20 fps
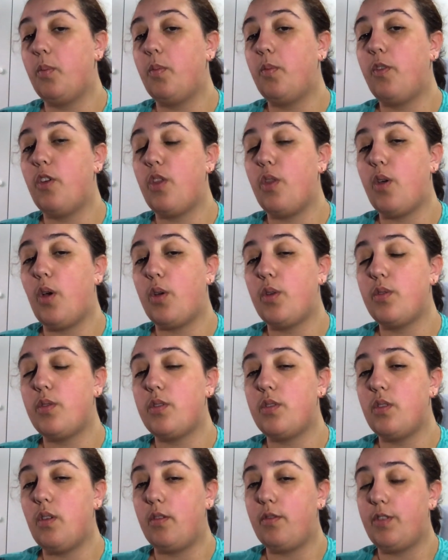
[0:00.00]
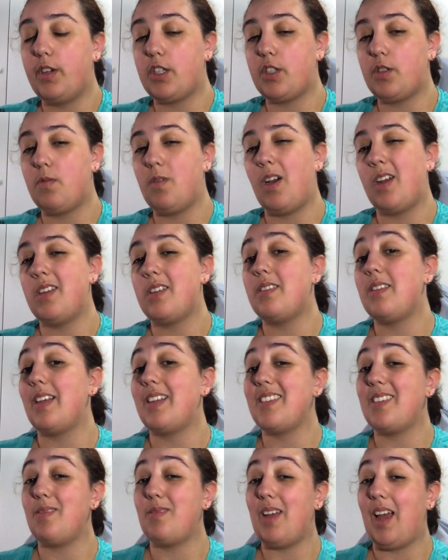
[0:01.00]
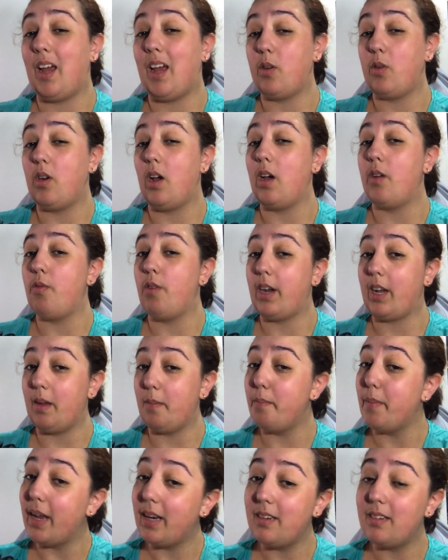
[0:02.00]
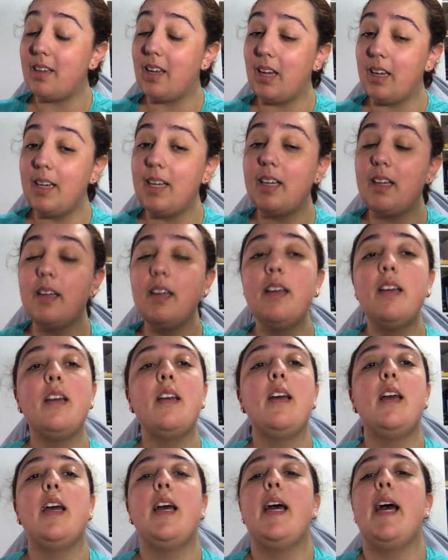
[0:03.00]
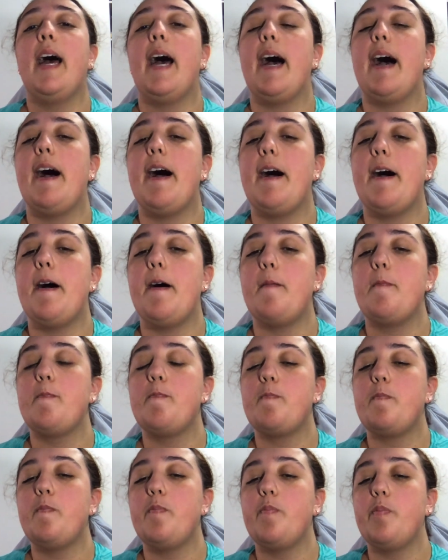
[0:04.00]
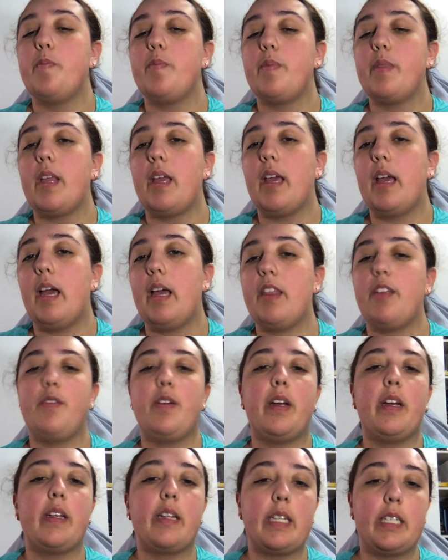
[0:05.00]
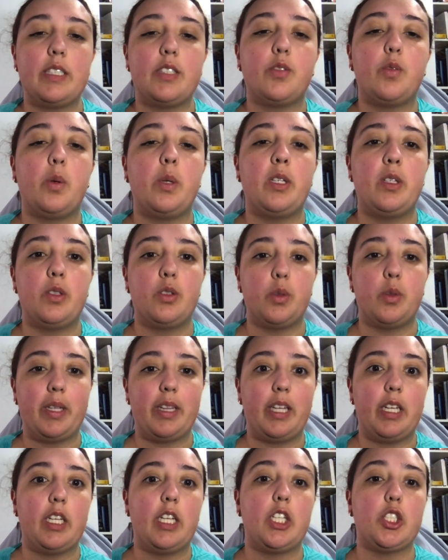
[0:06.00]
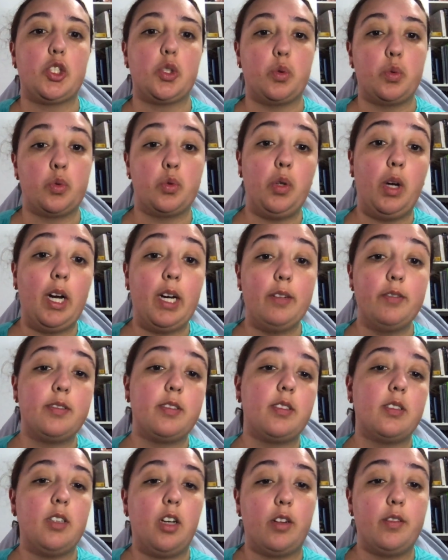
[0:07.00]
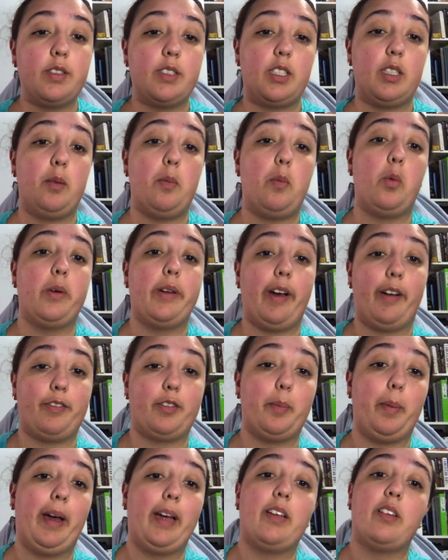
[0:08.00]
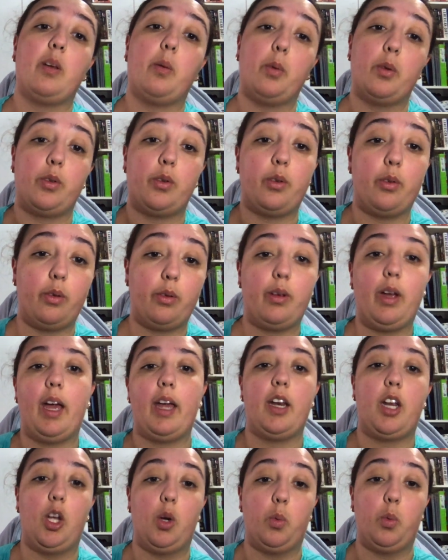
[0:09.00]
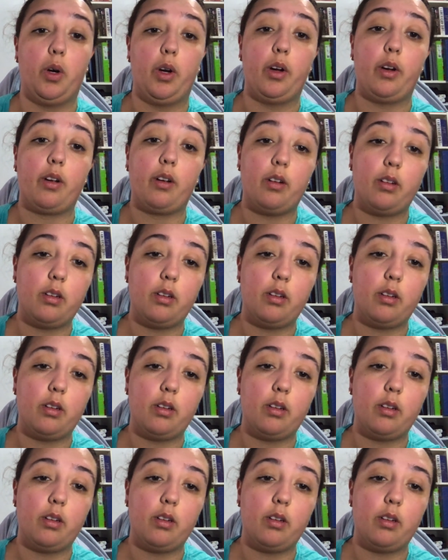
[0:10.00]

for those non-fiction writers, that's an add-on I recommend getting. At the very least, when you're doing the initial drafts, obviously you would have to pay someone to edit your work